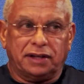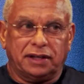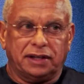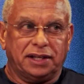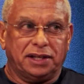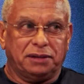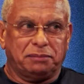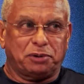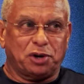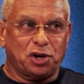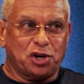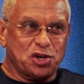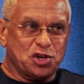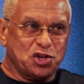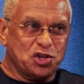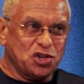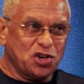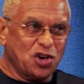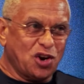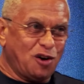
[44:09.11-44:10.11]
I need
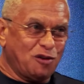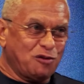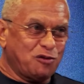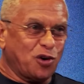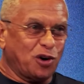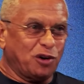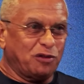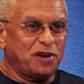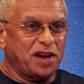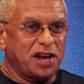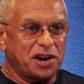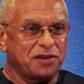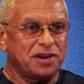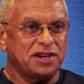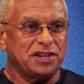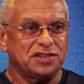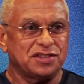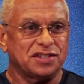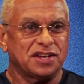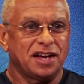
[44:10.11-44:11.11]
Persian Gulf War
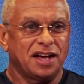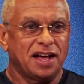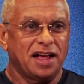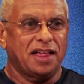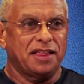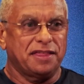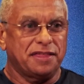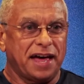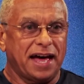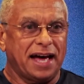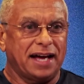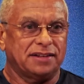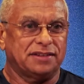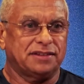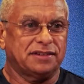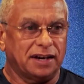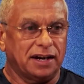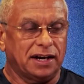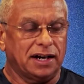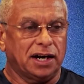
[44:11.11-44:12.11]
veterans
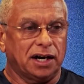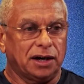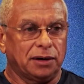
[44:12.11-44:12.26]
that